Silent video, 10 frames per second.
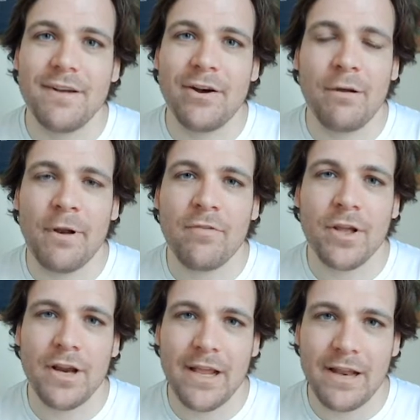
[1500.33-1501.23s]
I'm never
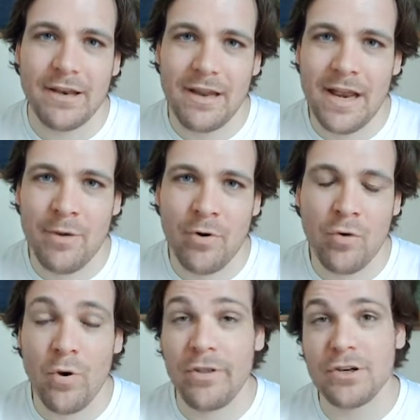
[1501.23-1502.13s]
going to get anywhere.
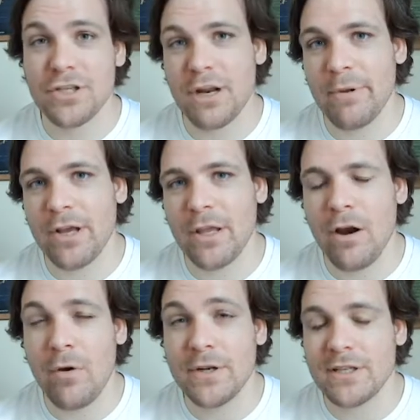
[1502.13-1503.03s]
Or they're just going to be like,
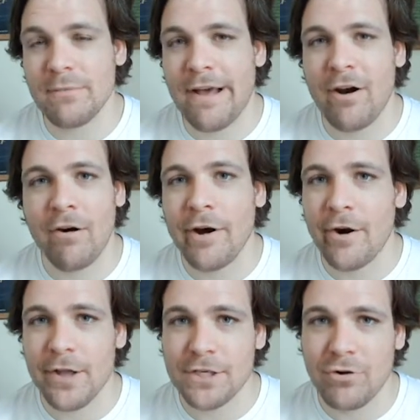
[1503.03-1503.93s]
it doesn't matter how
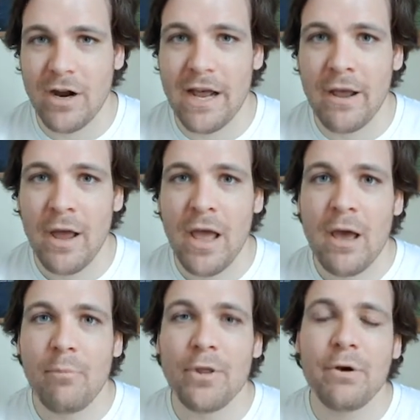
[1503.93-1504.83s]
hard I try.
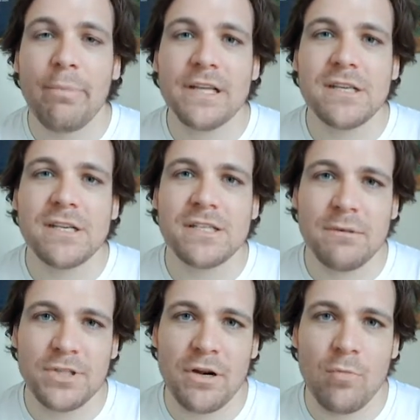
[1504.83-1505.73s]
But their basic
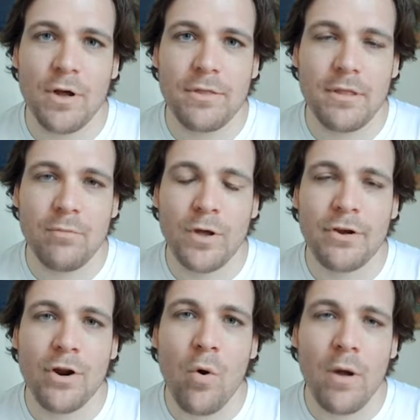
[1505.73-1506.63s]
assumption, what
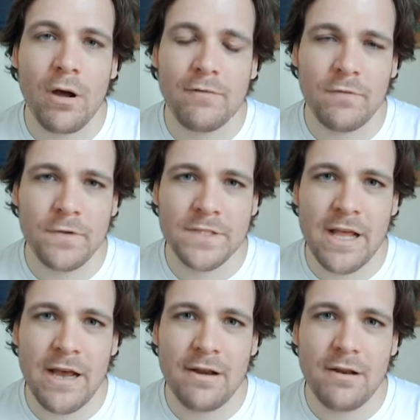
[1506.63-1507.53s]
they're going off of, is
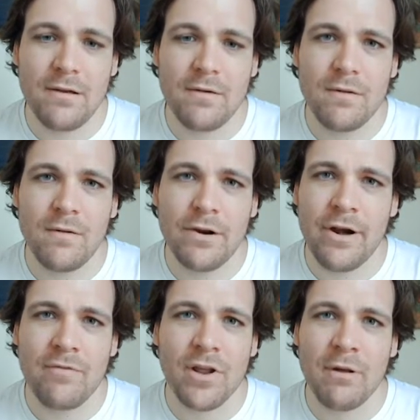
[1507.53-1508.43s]
that they're
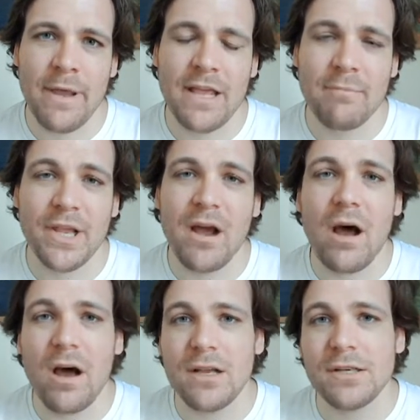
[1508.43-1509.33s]
never going to make it
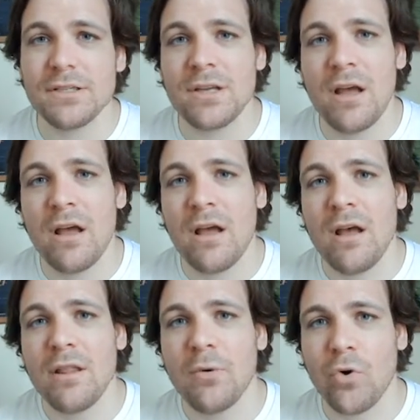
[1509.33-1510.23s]
because
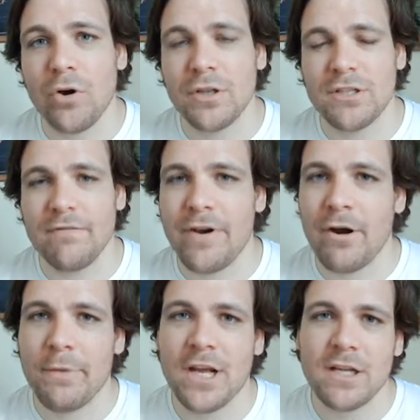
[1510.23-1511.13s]
the world isn't fair,
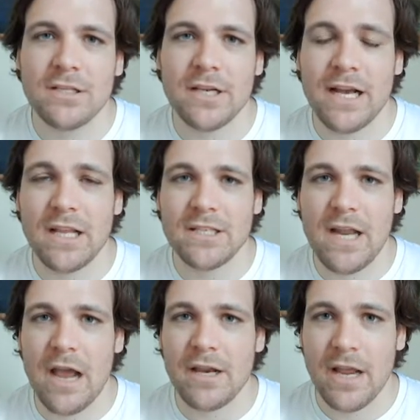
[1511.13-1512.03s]
because the deck is
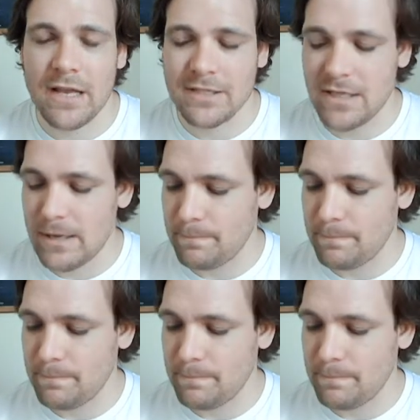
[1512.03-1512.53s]
stacked against them.